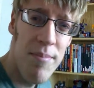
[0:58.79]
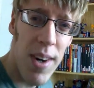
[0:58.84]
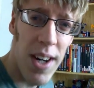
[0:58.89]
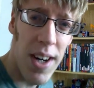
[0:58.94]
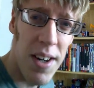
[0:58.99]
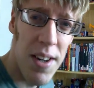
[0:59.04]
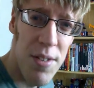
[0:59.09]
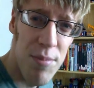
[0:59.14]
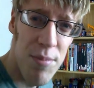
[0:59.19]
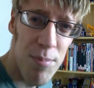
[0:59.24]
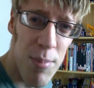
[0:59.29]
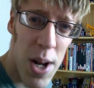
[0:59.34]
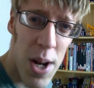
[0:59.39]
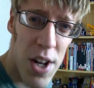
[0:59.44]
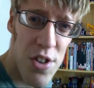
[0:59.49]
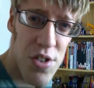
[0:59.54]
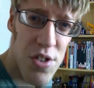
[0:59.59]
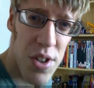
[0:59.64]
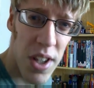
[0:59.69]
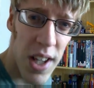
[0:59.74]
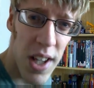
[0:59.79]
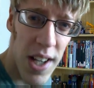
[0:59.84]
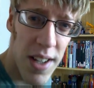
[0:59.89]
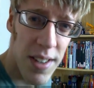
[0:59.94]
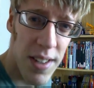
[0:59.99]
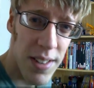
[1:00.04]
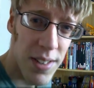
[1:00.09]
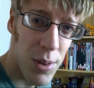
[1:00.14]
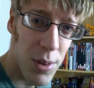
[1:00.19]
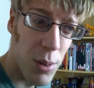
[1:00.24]
I've managed to get
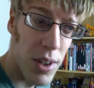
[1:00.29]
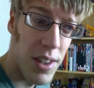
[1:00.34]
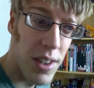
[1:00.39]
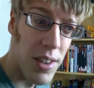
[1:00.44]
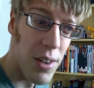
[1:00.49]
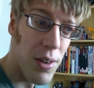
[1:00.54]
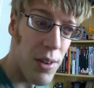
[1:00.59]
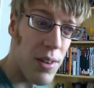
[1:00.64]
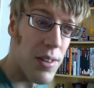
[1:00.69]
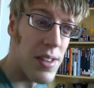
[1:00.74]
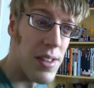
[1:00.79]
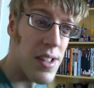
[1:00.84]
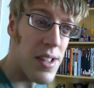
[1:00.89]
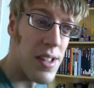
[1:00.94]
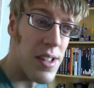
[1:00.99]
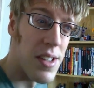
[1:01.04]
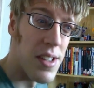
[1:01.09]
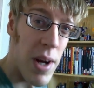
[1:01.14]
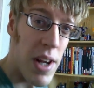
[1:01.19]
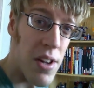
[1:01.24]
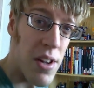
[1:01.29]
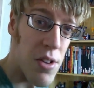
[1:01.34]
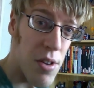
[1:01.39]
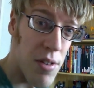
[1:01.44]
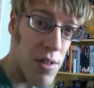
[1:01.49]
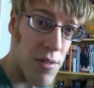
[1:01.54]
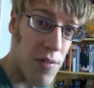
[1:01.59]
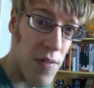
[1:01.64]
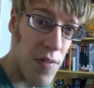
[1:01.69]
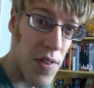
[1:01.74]
quite a lot in the
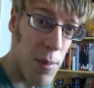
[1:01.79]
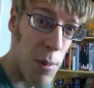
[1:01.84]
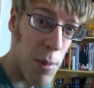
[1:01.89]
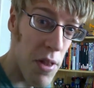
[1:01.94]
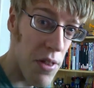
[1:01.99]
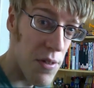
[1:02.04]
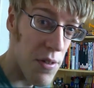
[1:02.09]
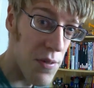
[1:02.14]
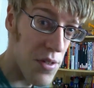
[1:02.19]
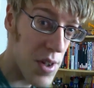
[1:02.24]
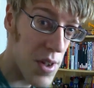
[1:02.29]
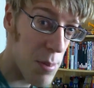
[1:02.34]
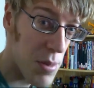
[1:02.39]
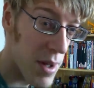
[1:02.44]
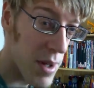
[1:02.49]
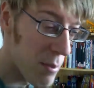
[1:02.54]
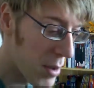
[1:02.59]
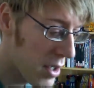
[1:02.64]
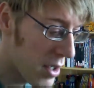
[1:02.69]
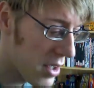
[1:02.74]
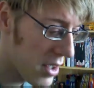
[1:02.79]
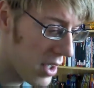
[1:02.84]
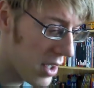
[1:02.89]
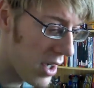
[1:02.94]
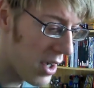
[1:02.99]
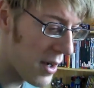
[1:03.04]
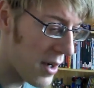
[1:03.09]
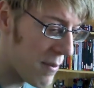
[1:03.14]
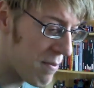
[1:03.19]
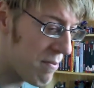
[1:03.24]
remainder of the month of September,
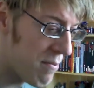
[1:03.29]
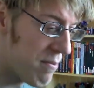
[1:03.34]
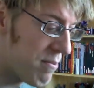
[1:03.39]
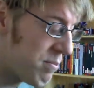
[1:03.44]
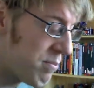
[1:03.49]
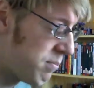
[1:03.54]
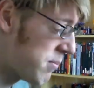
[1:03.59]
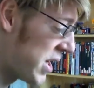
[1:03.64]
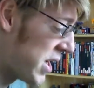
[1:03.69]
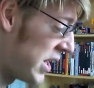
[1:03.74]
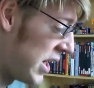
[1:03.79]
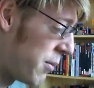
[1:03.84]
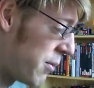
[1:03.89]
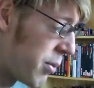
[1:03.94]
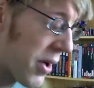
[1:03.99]
mainly